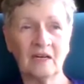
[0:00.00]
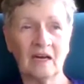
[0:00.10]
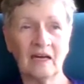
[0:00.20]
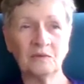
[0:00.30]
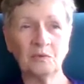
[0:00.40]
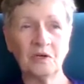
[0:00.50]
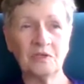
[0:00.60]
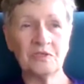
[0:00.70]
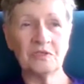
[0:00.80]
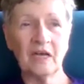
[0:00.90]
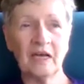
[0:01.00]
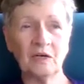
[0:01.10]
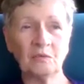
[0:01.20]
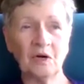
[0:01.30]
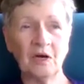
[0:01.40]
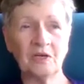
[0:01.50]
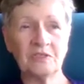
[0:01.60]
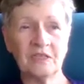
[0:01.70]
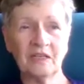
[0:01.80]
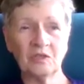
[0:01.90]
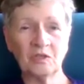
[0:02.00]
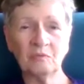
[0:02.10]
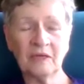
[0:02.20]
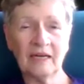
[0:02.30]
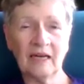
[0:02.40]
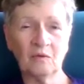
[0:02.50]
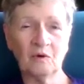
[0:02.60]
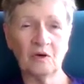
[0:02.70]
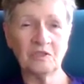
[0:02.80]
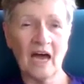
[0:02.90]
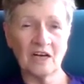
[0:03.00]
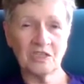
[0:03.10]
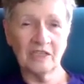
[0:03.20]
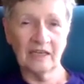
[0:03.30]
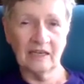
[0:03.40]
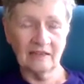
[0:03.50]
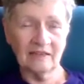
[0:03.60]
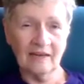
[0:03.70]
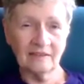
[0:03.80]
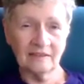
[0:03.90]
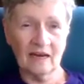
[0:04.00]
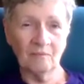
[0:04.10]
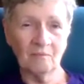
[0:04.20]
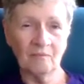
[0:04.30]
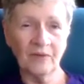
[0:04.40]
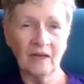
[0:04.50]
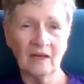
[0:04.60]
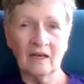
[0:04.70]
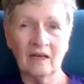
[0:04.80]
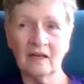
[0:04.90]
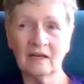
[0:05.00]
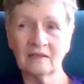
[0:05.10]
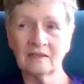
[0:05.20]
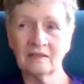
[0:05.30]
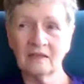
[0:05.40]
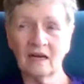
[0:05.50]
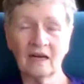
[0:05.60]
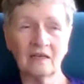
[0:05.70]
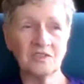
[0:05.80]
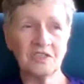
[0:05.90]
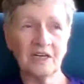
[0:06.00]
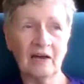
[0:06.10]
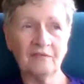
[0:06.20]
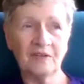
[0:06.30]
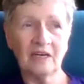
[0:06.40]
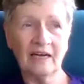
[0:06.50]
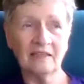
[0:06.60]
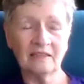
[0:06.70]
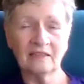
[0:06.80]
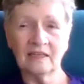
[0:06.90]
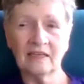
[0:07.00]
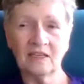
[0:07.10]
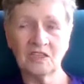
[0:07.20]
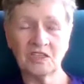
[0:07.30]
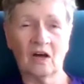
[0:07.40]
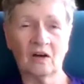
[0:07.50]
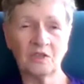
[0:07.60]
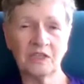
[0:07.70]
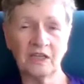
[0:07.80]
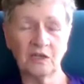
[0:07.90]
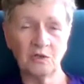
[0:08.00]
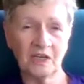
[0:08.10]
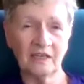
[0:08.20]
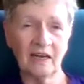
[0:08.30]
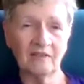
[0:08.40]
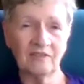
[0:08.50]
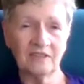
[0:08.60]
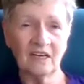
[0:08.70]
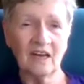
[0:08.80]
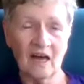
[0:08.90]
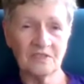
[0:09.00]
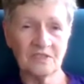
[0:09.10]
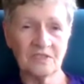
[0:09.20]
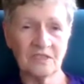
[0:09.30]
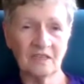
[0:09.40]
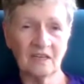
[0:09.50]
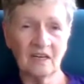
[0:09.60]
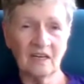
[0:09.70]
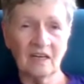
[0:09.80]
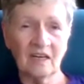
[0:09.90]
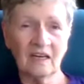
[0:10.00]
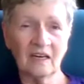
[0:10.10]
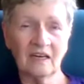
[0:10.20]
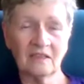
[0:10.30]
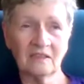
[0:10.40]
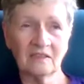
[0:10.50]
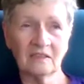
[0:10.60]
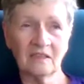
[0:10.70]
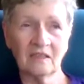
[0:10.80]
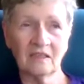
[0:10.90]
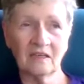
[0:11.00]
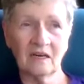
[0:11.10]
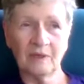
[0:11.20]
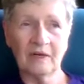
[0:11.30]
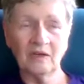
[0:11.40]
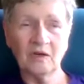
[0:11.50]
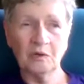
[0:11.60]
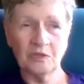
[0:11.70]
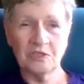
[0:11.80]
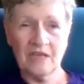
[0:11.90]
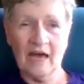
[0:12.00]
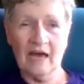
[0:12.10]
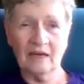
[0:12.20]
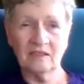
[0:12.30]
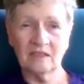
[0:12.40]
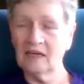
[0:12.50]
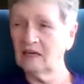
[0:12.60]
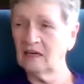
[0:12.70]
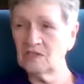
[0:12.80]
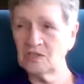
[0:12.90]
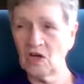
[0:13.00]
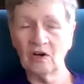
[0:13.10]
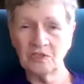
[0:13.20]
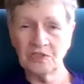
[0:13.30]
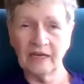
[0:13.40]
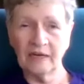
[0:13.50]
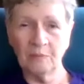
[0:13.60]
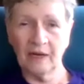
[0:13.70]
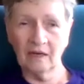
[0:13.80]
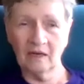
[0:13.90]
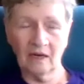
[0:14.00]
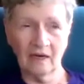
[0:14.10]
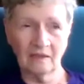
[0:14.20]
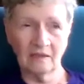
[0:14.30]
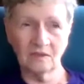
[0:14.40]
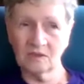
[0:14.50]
it was in Germany, it was actually nighttime. And she left the light in the kitchen on, which she usually never does. And but I noticed that, and I saw her sleeping, and